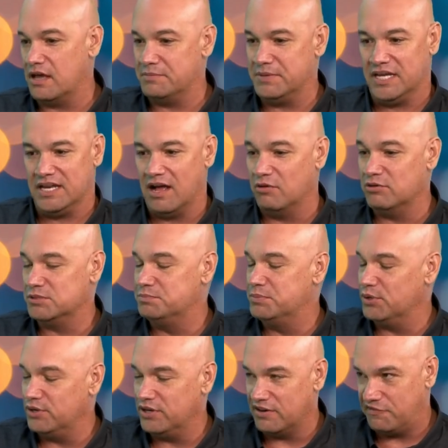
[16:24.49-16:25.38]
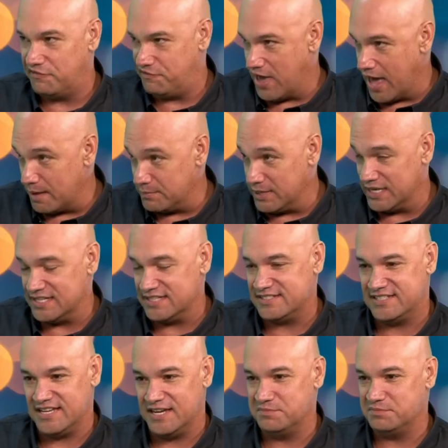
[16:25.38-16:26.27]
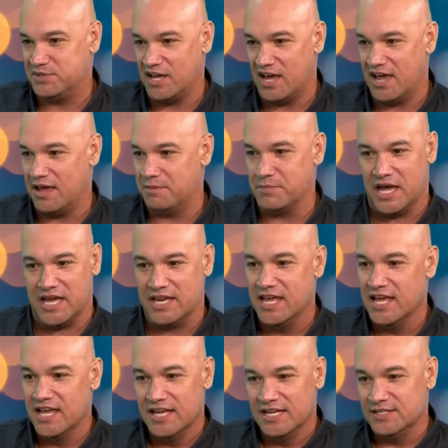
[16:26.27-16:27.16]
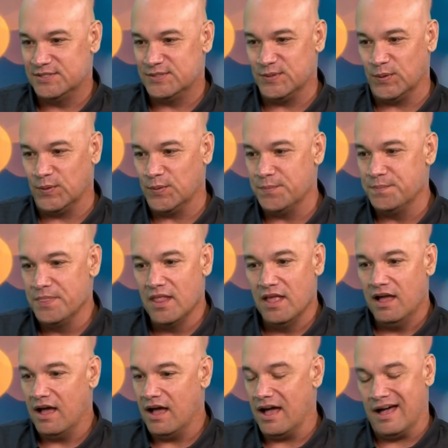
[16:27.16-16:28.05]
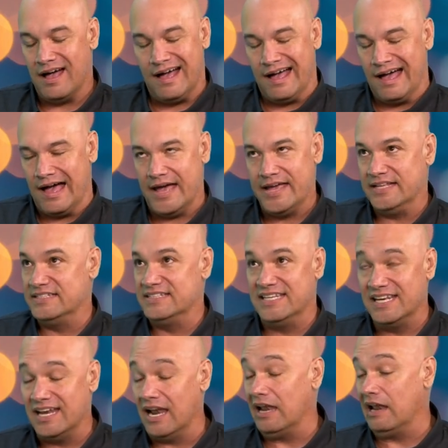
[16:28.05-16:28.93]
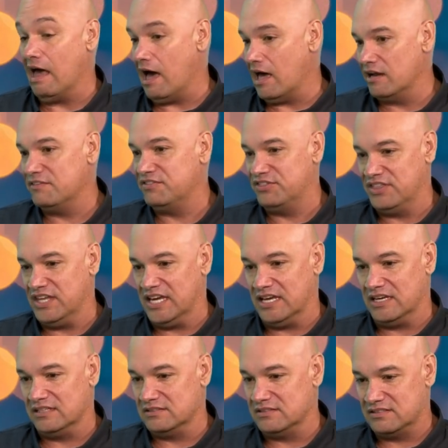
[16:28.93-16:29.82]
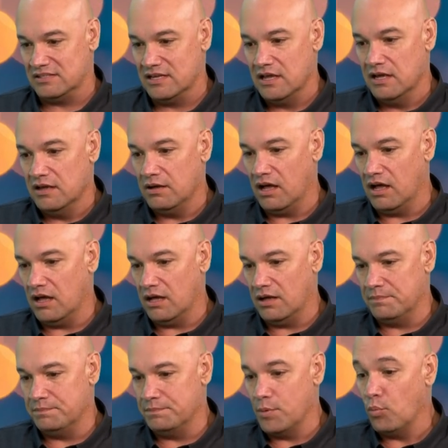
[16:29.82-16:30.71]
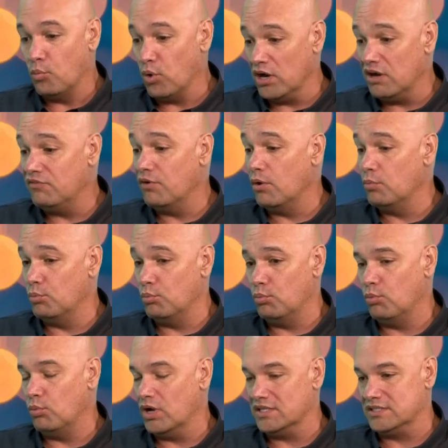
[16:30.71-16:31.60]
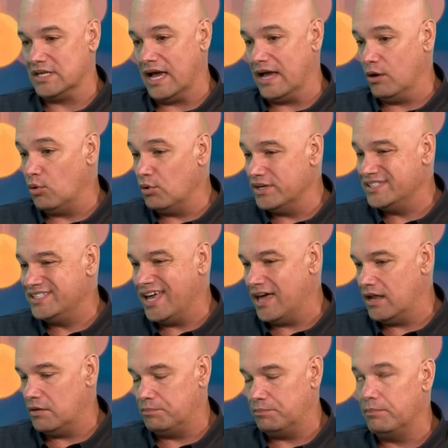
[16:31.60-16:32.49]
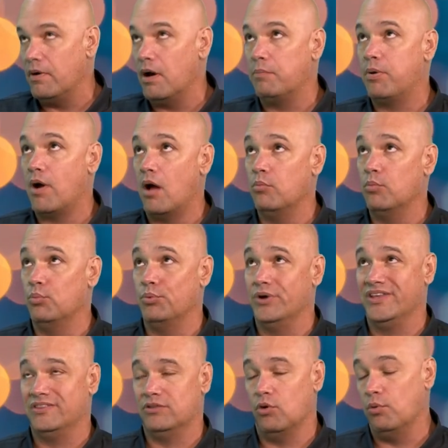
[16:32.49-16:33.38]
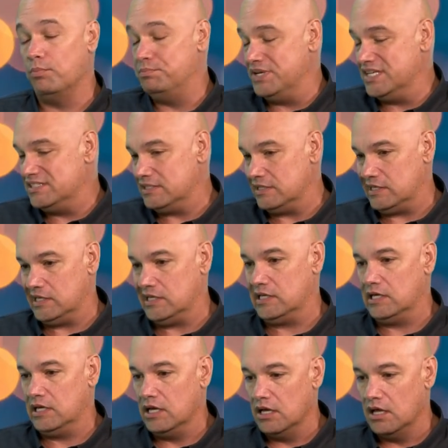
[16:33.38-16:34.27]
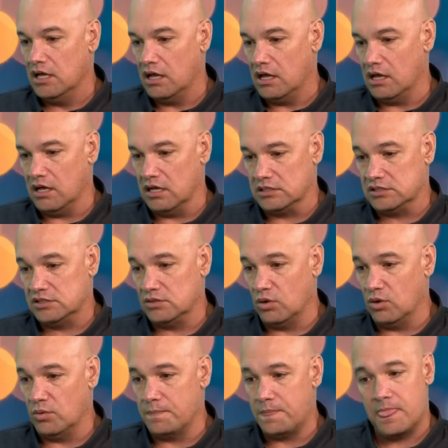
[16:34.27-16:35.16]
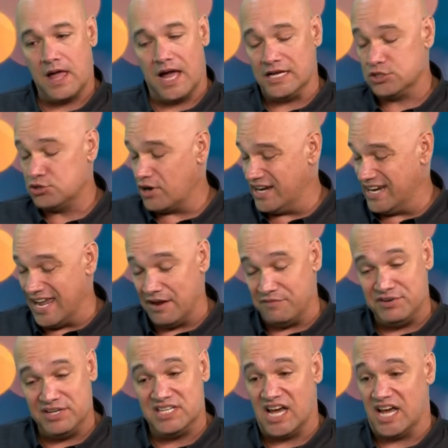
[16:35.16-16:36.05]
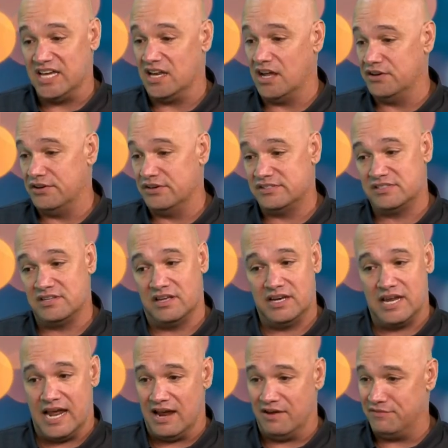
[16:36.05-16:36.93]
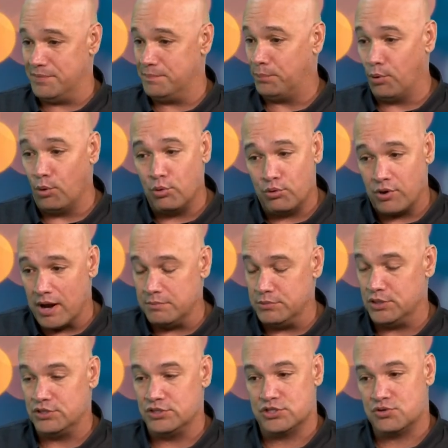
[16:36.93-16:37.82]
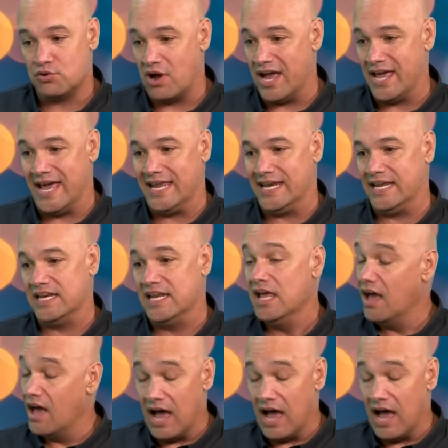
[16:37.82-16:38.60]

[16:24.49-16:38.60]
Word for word: I mean, I was building a family at the same time. I so I did a lot of things. Uh, one of them was I always had a, a problem with obesity. Uh, so I tried every diet under the sun, every program you could try, and it.